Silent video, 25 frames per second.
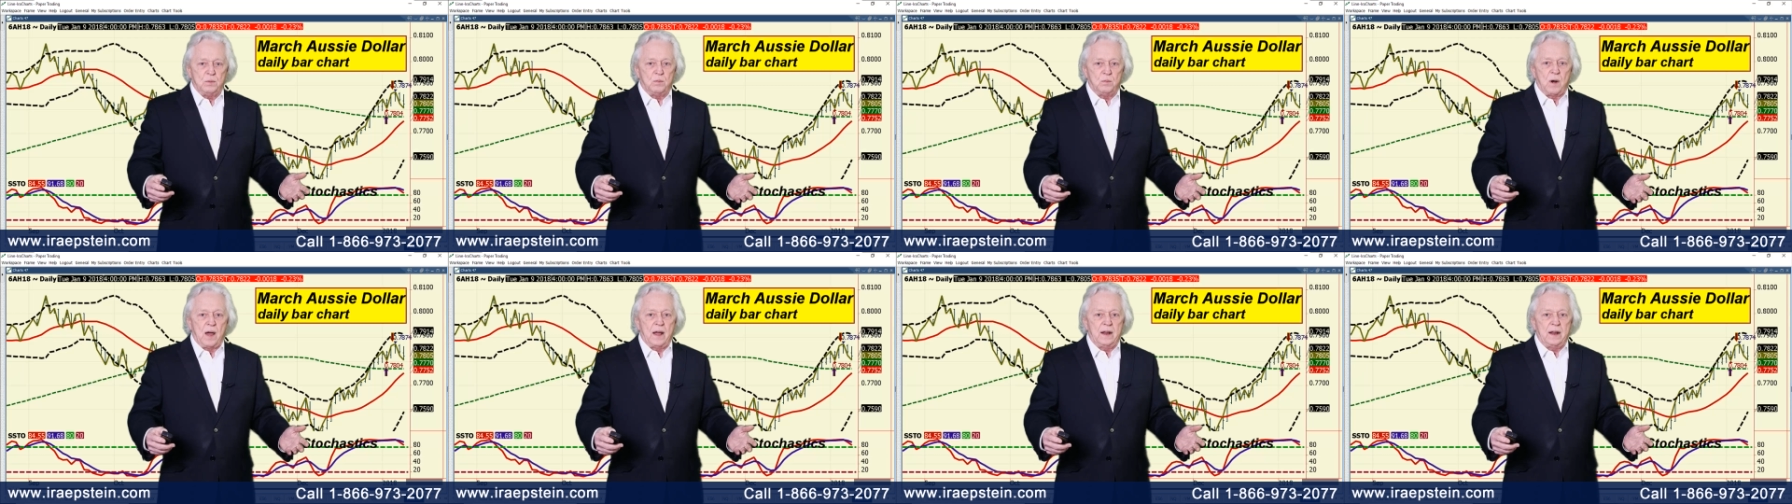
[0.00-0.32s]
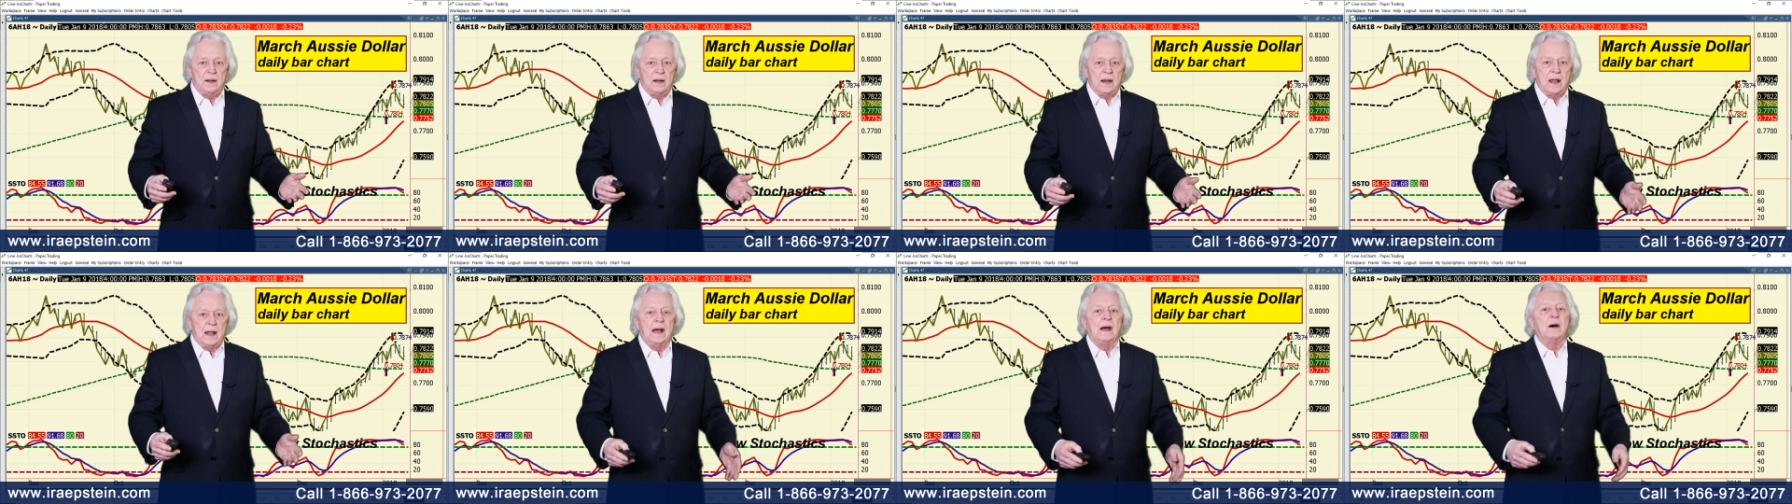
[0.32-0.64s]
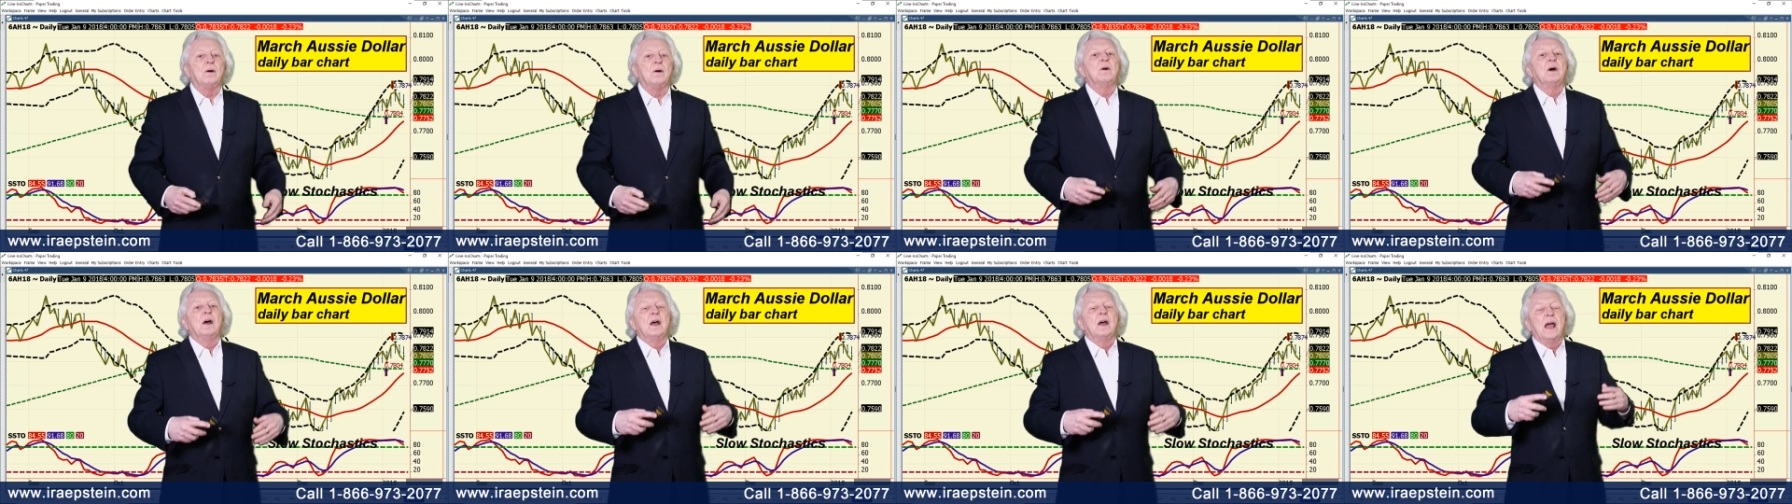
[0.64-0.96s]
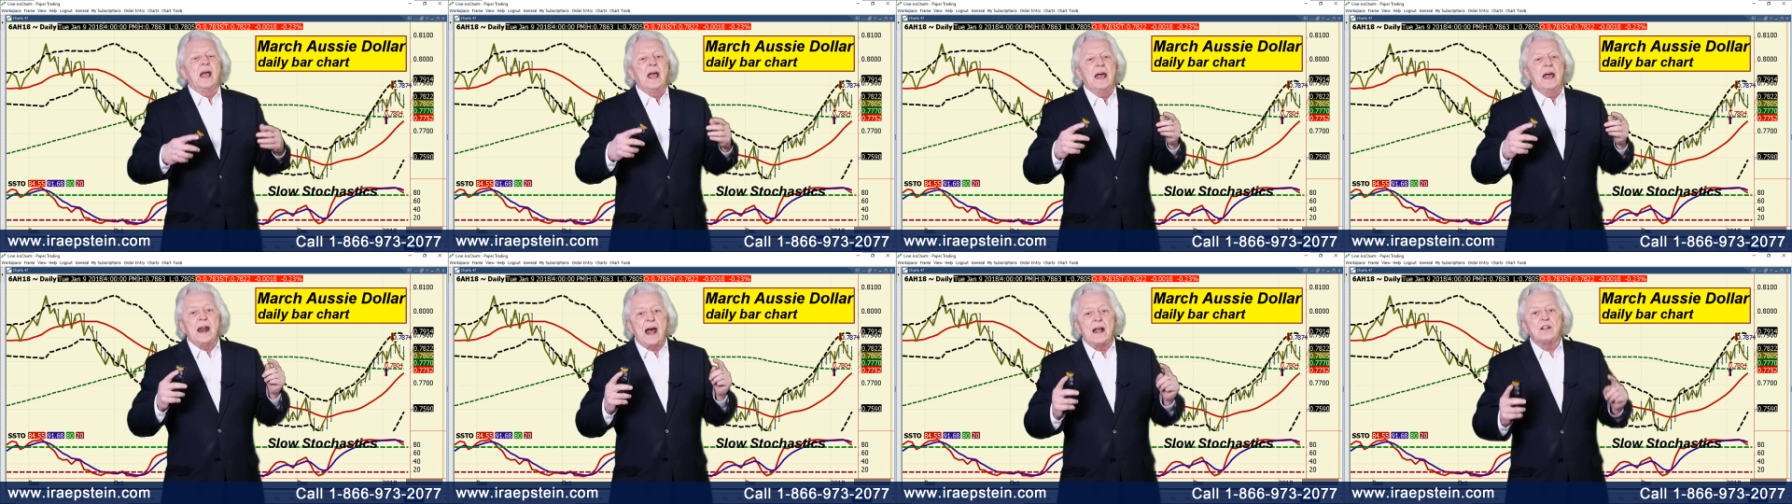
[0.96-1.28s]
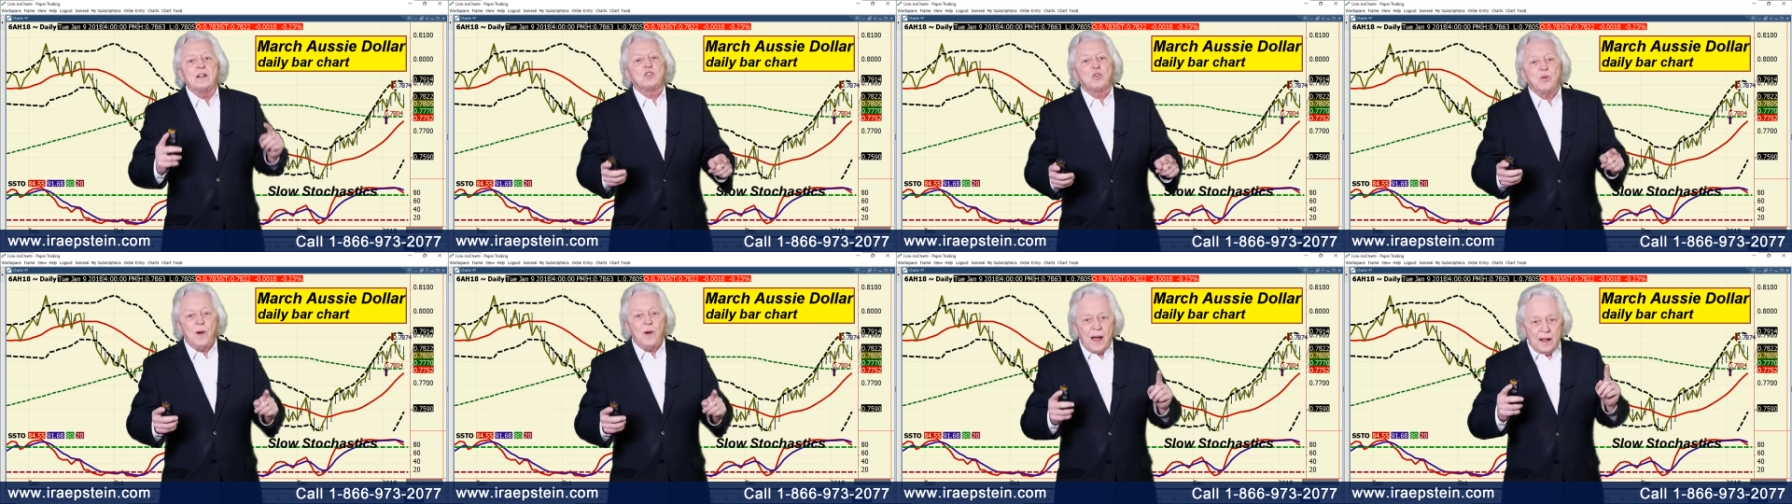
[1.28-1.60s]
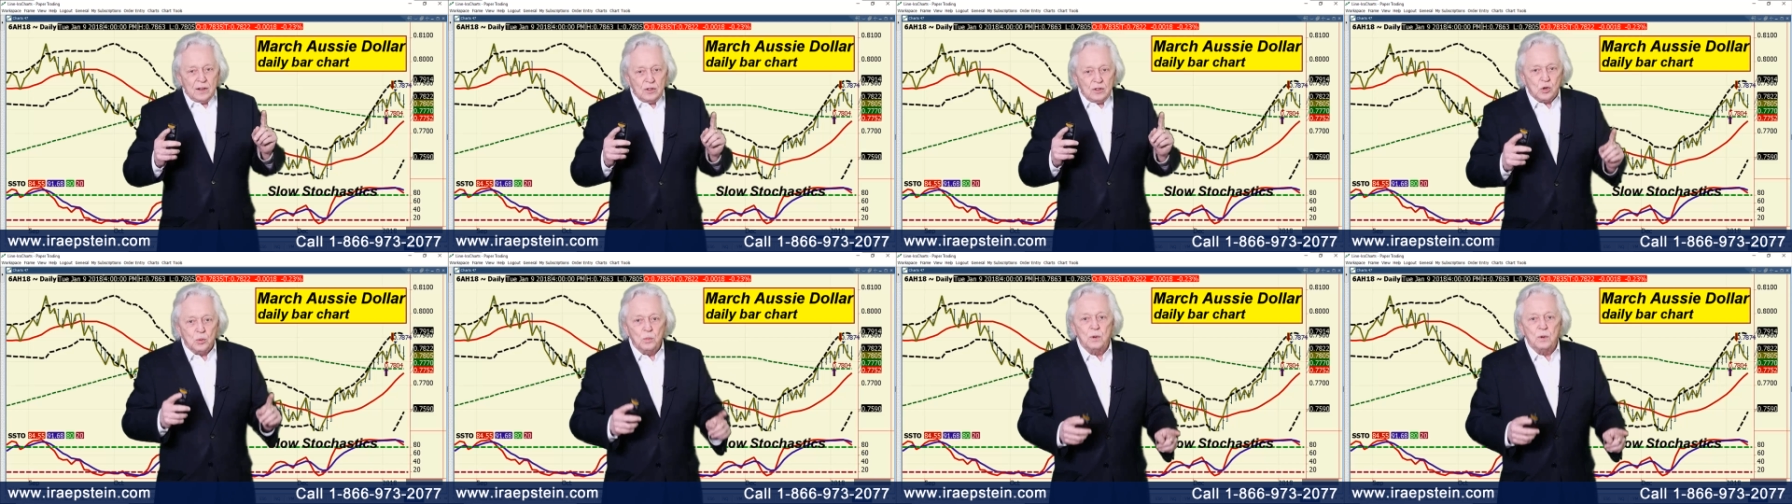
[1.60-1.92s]
right now. And I
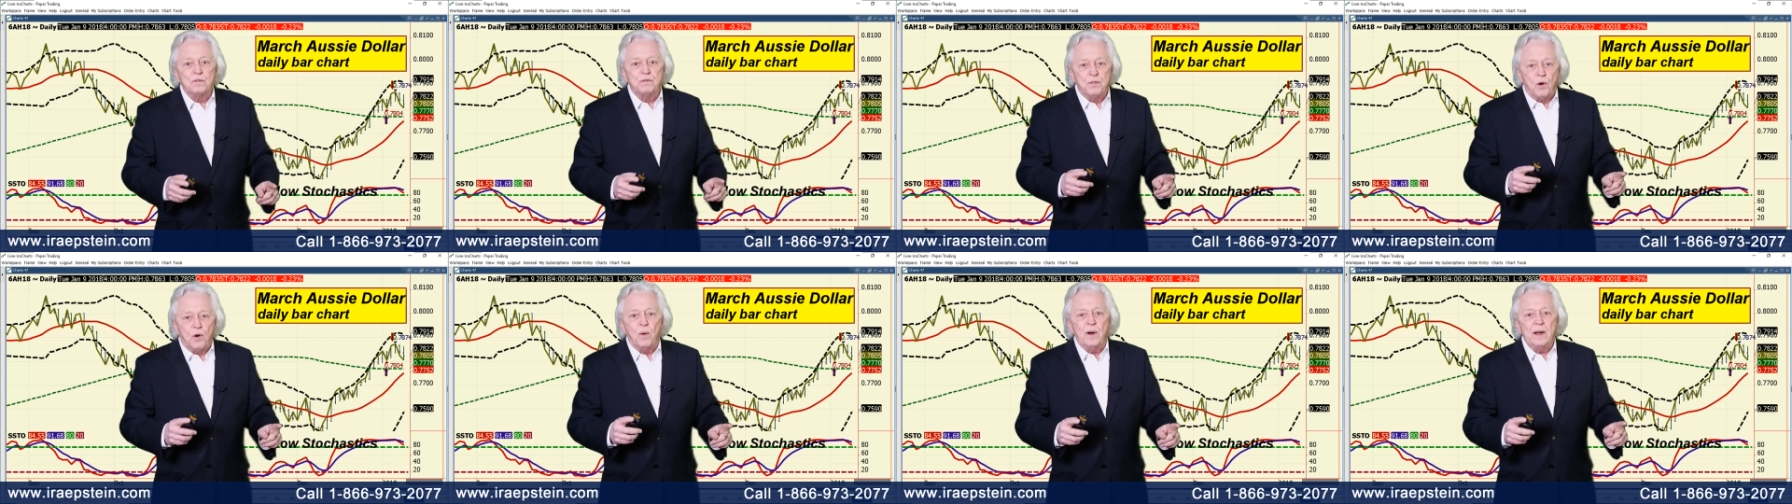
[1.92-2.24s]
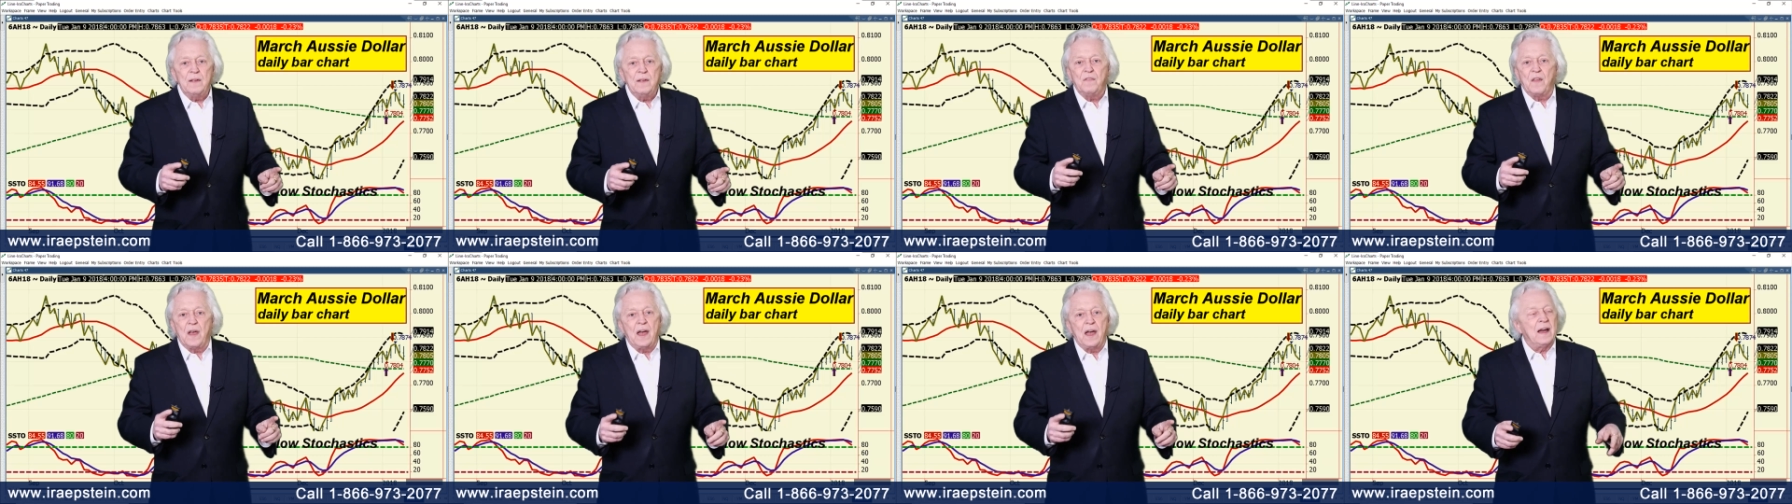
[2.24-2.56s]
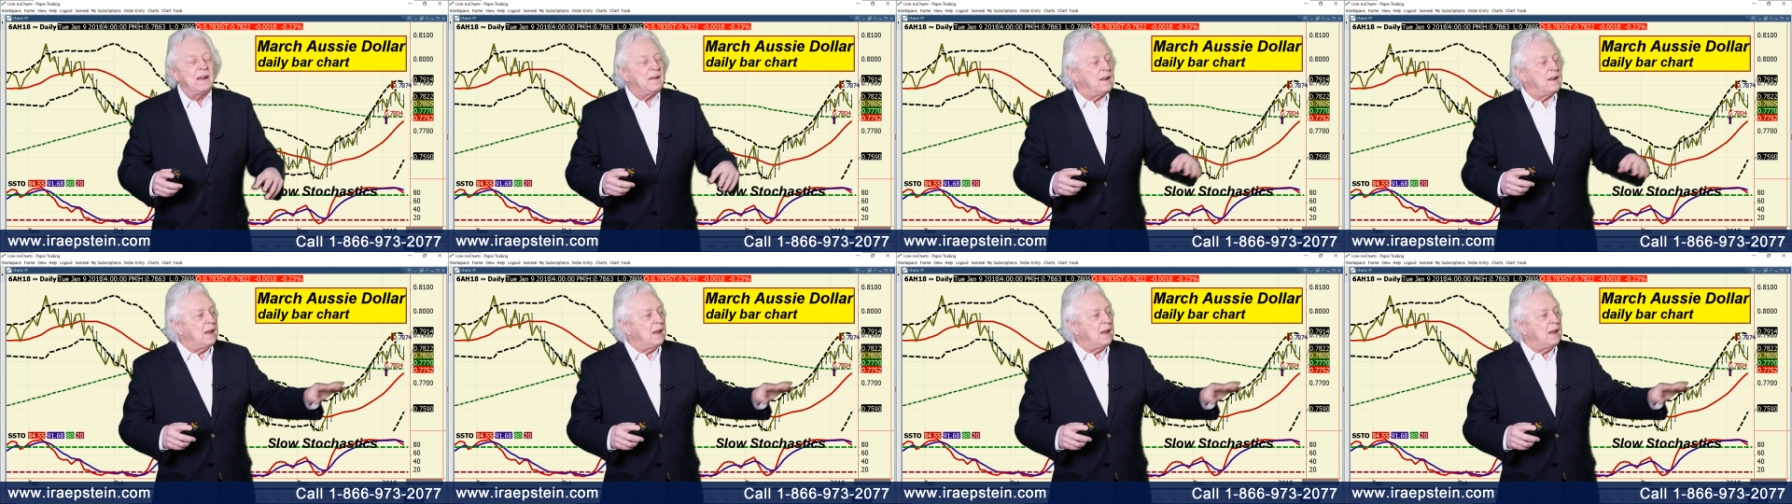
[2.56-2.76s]
tried to avoid that,